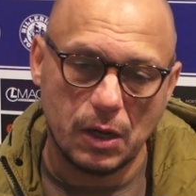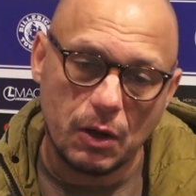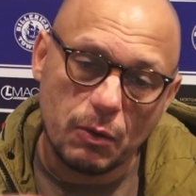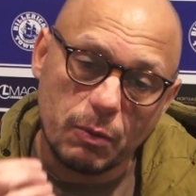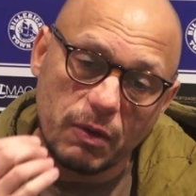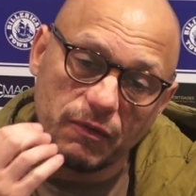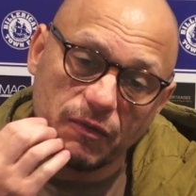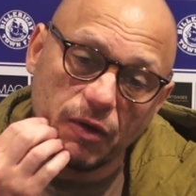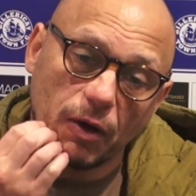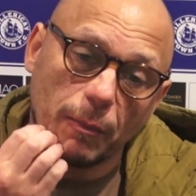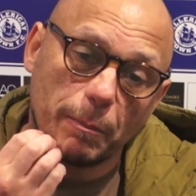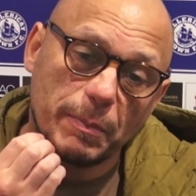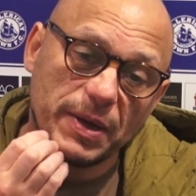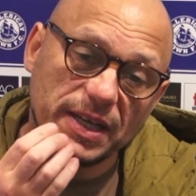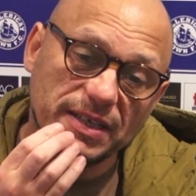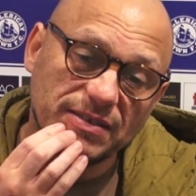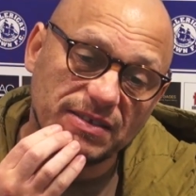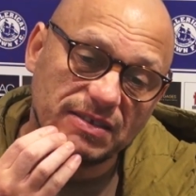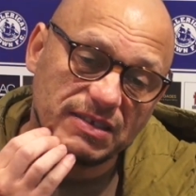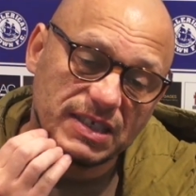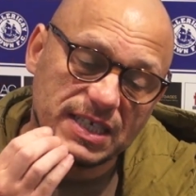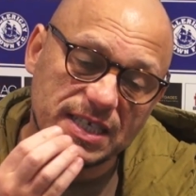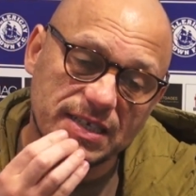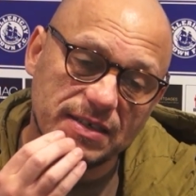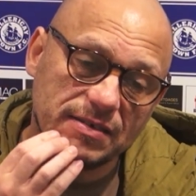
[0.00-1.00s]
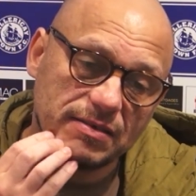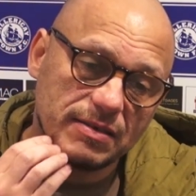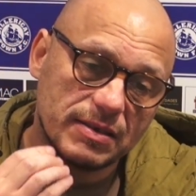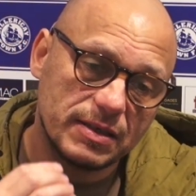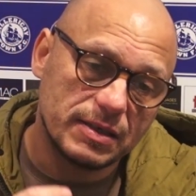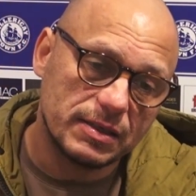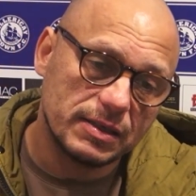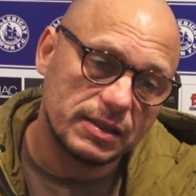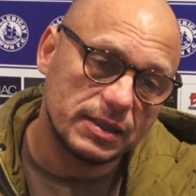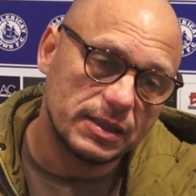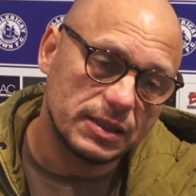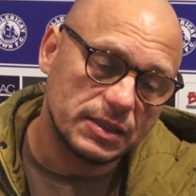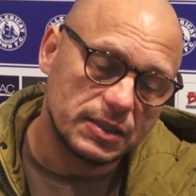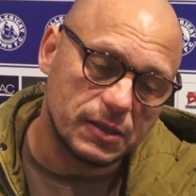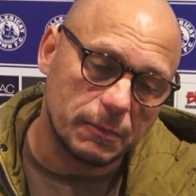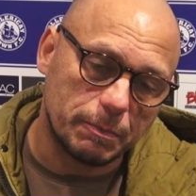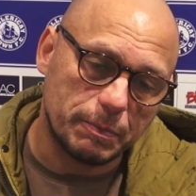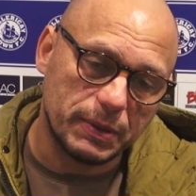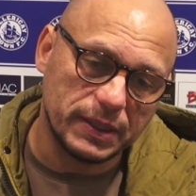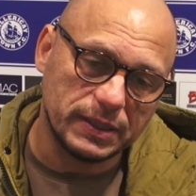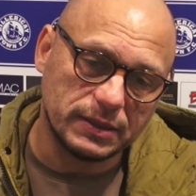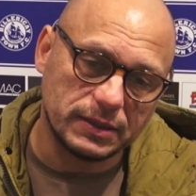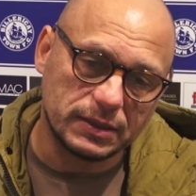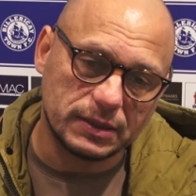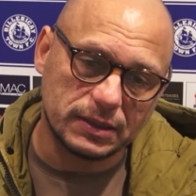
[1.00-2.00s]
We've got Pints in, so
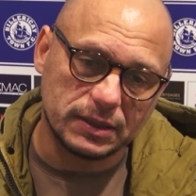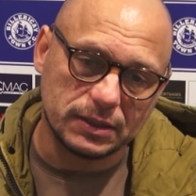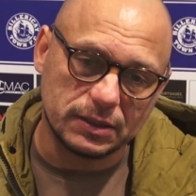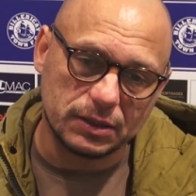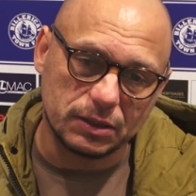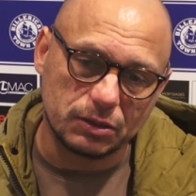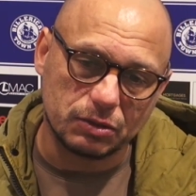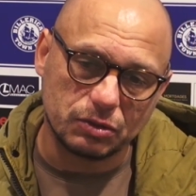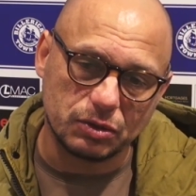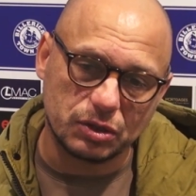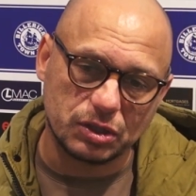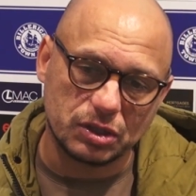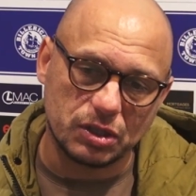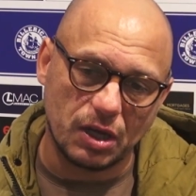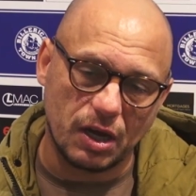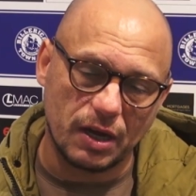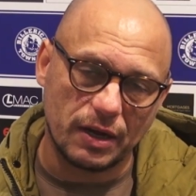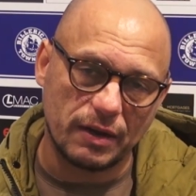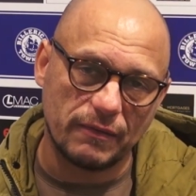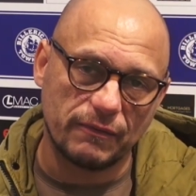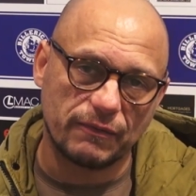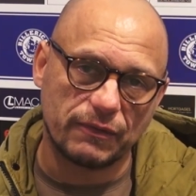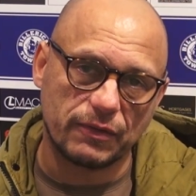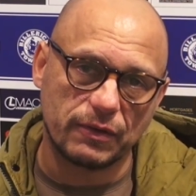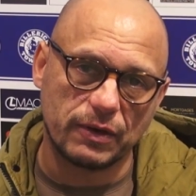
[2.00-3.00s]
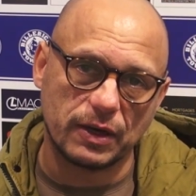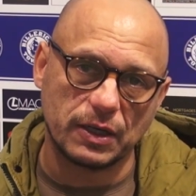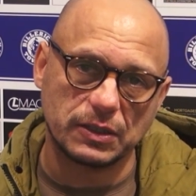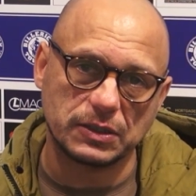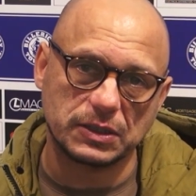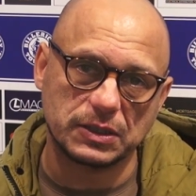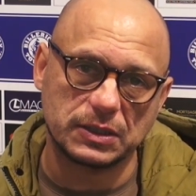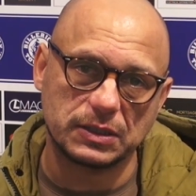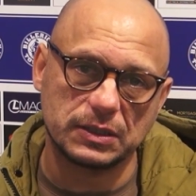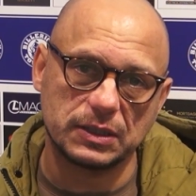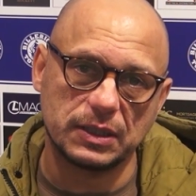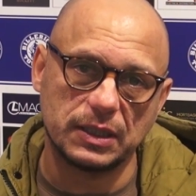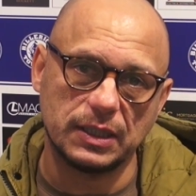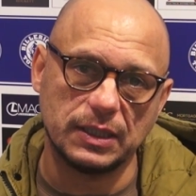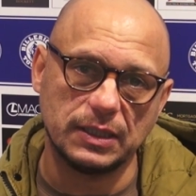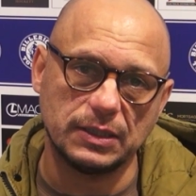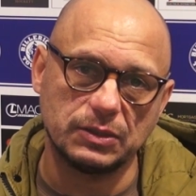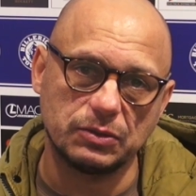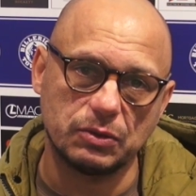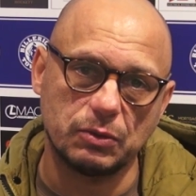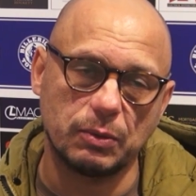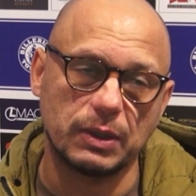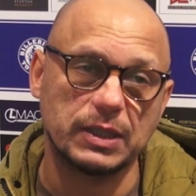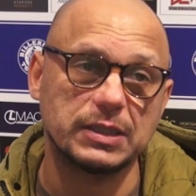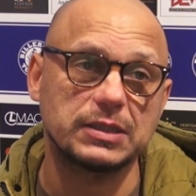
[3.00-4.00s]
Pints is a good signing for us. He's
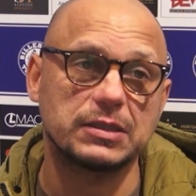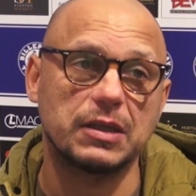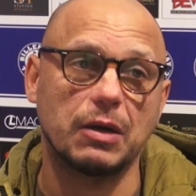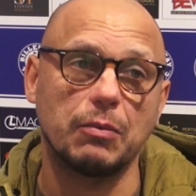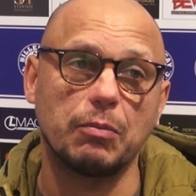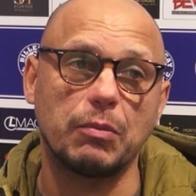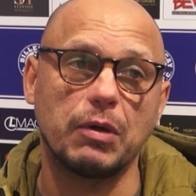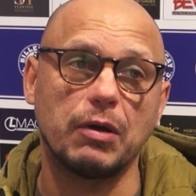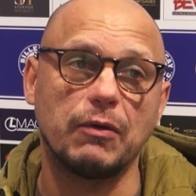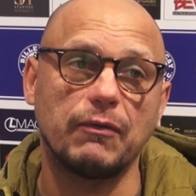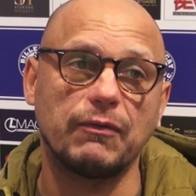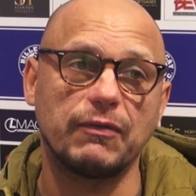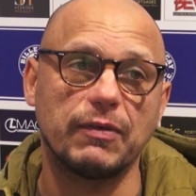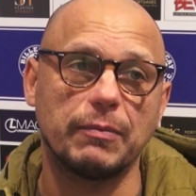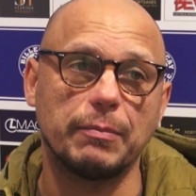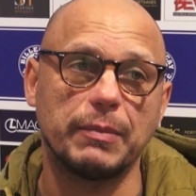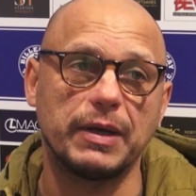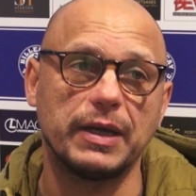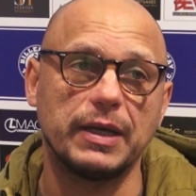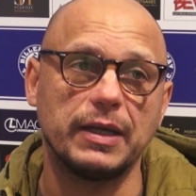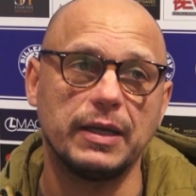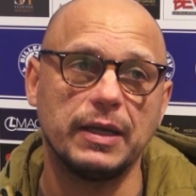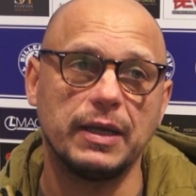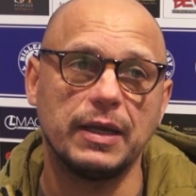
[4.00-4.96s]
always done well for me.